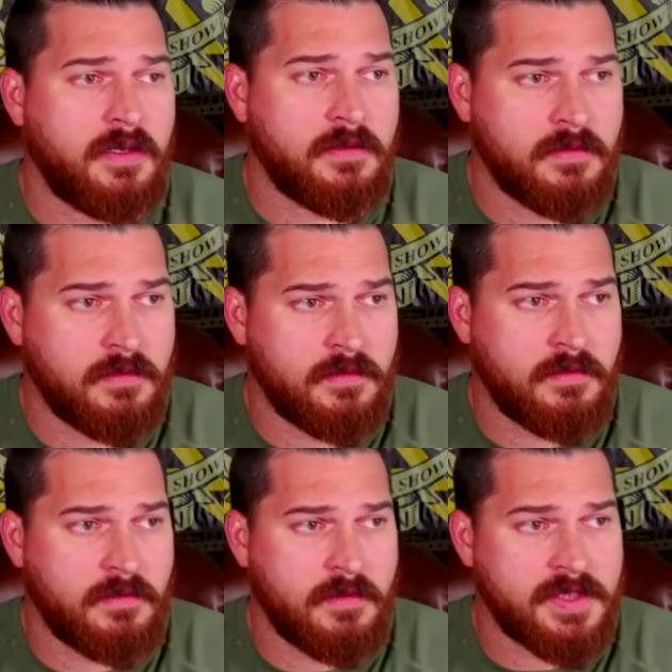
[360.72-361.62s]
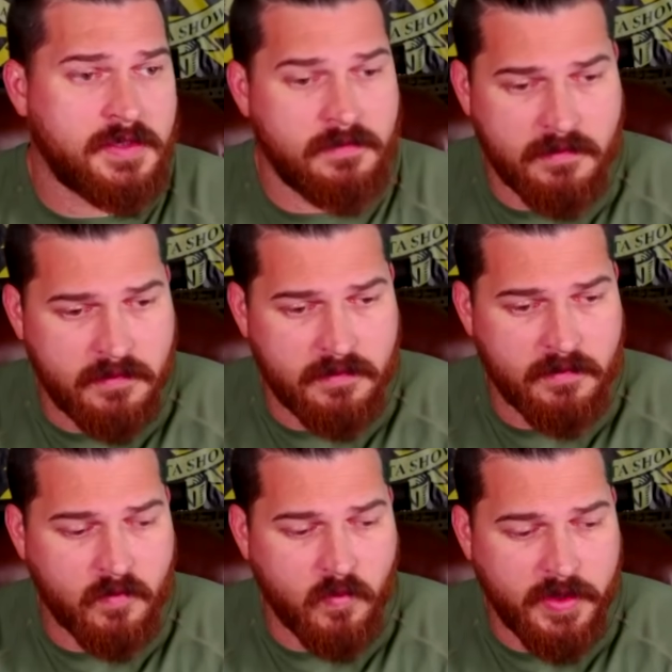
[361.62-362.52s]
you know,
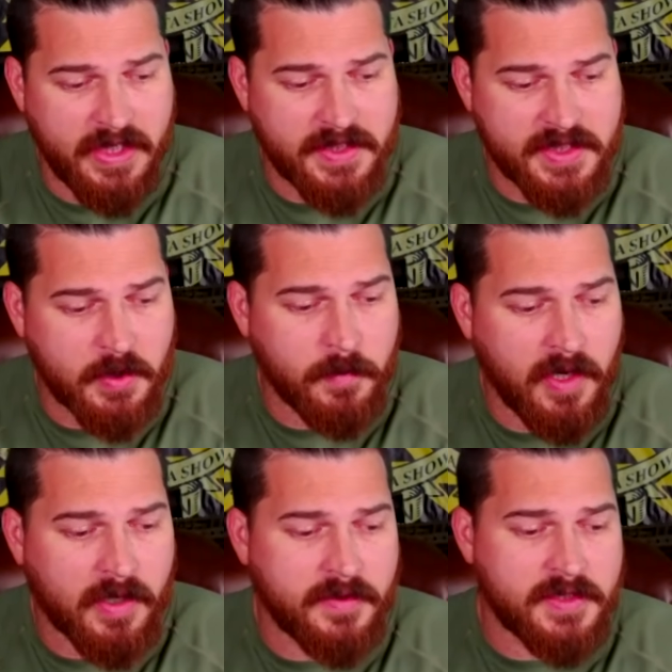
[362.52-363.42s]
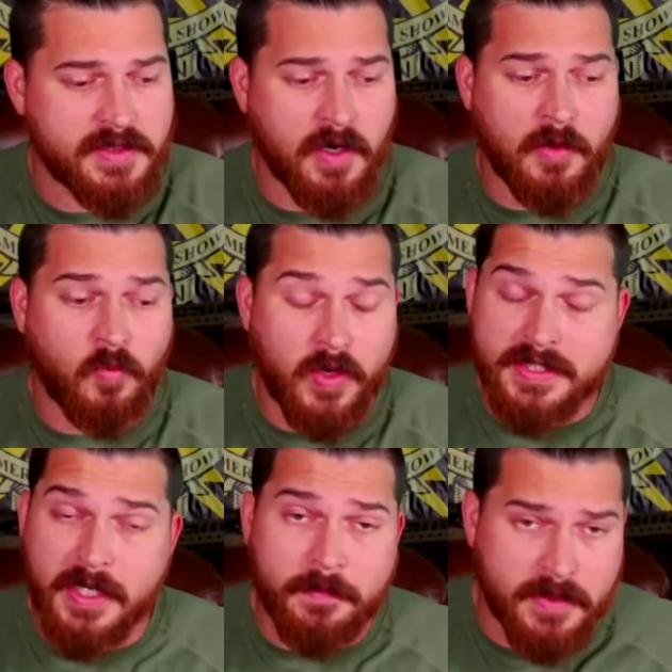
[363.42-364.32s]
we need a cinder block on this tarp,
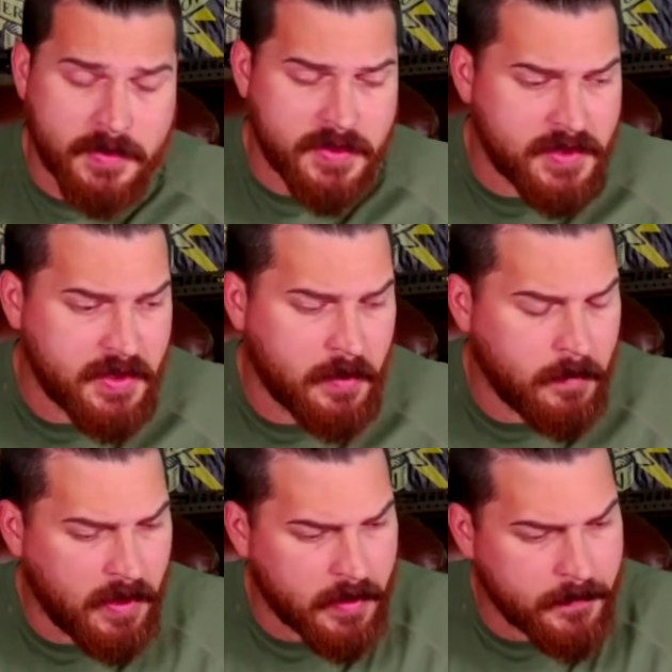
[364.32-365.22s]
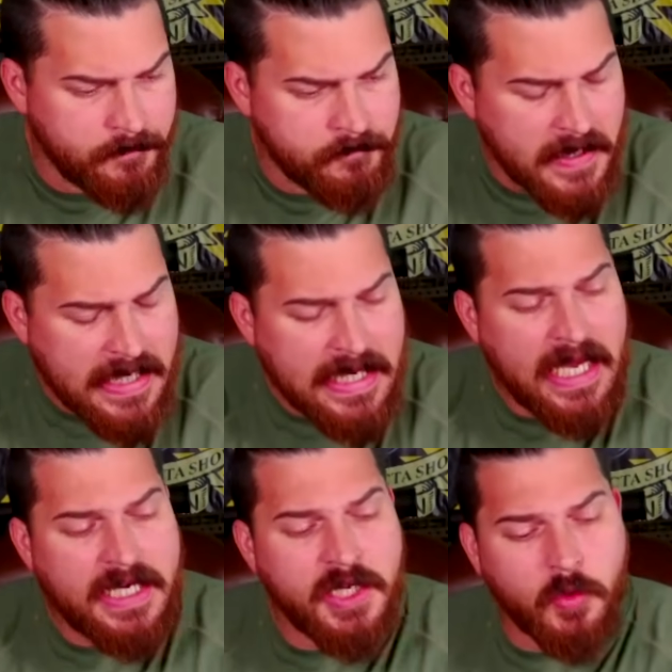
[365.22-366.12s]
wakes up and there's a cinder block.
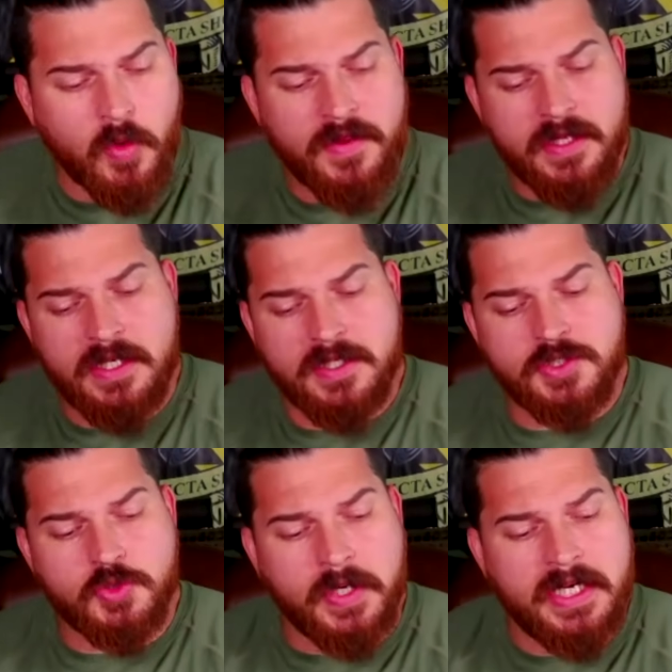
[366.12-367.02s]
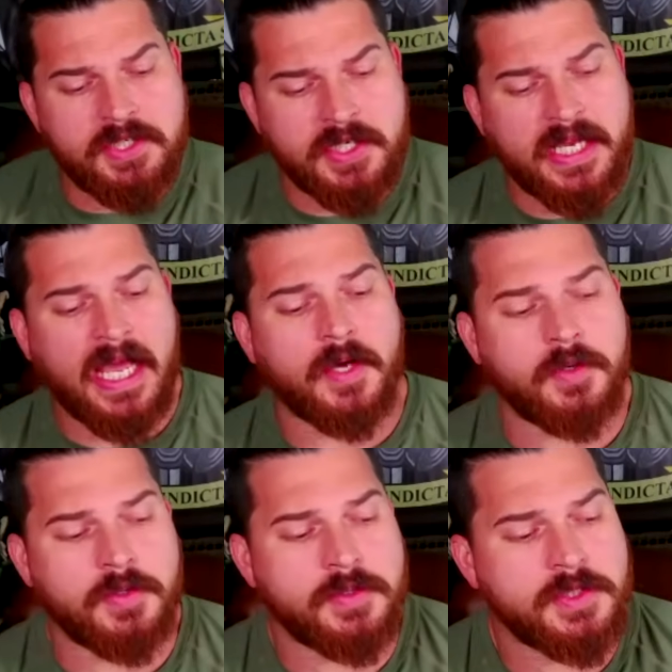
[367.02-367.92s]
Another one of the strange
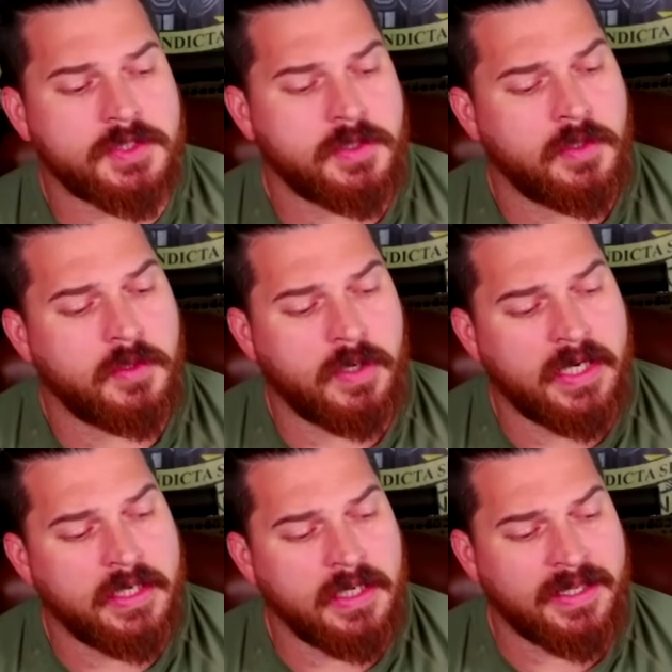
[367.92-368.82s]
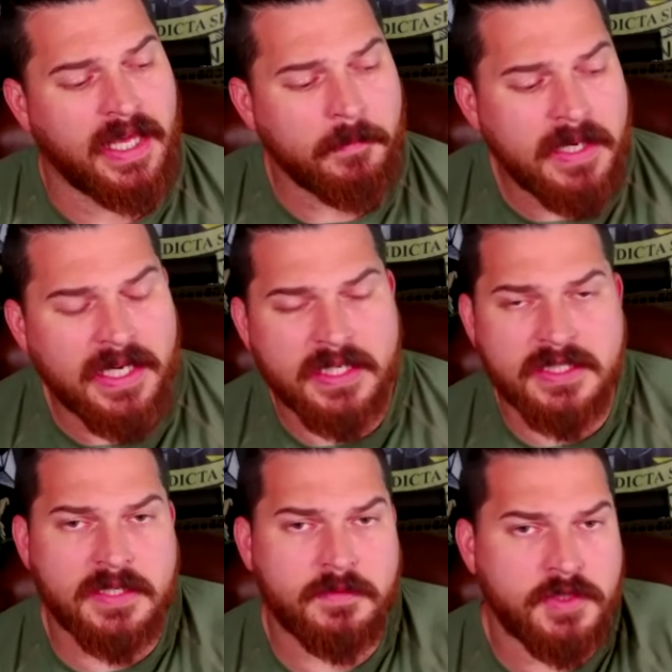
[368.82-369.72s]
encounters, all right? And that may not
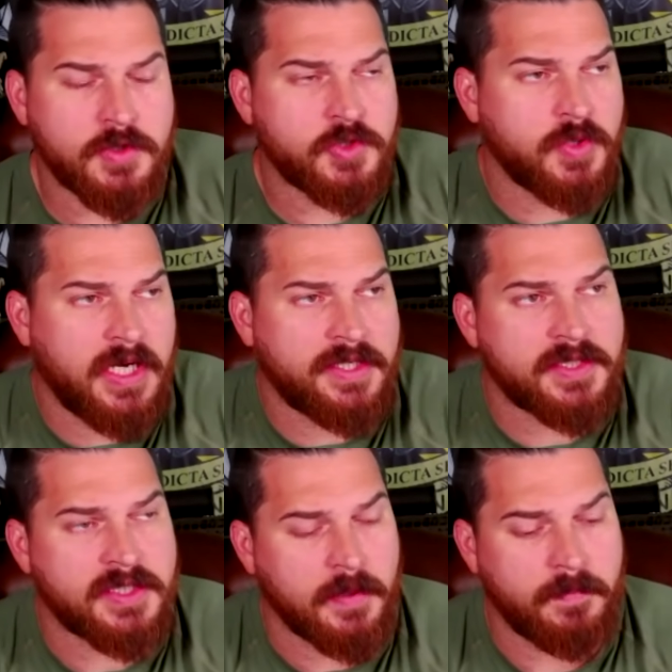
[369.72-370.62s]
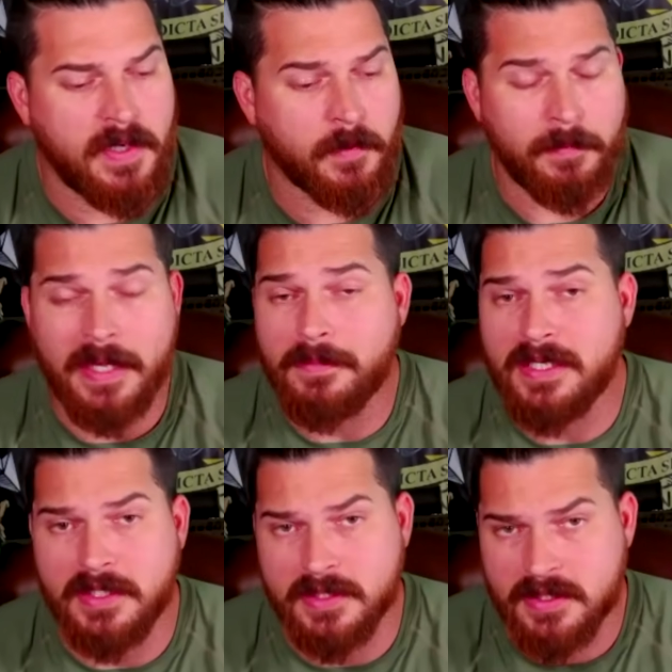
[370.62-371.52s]
seem too strange to some people. Maybe
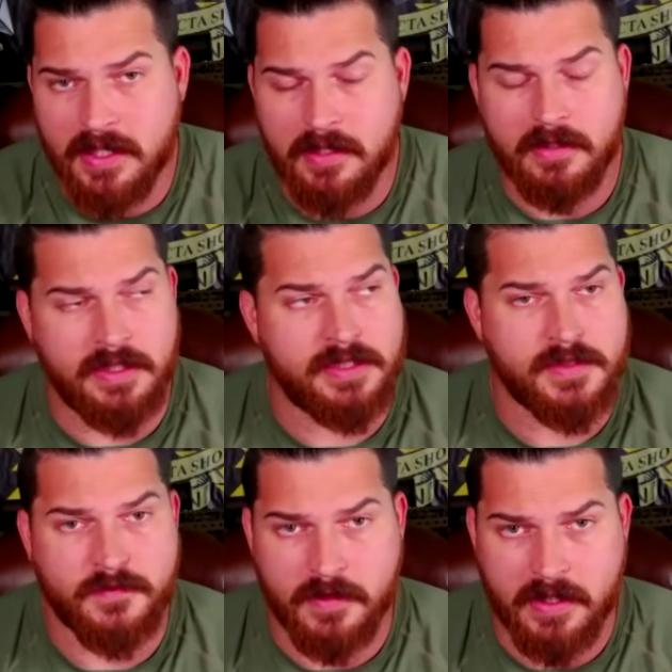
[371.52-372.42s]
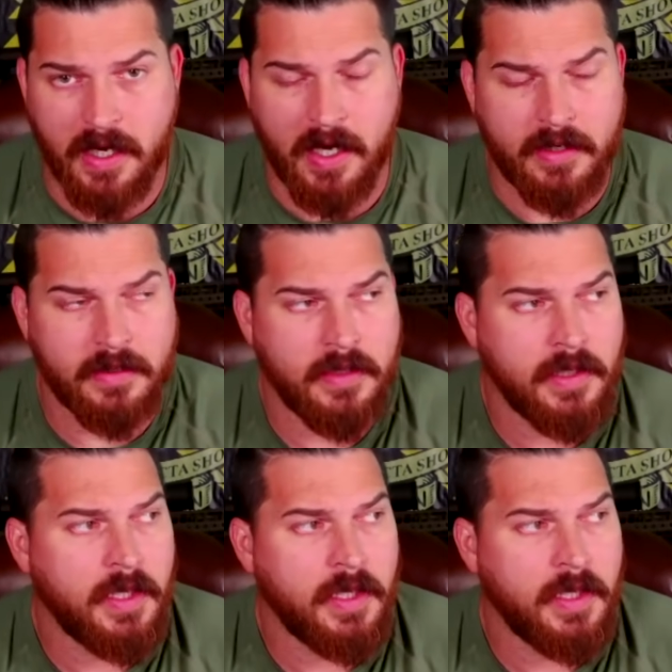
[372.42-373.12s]
he just did it and he just forgot.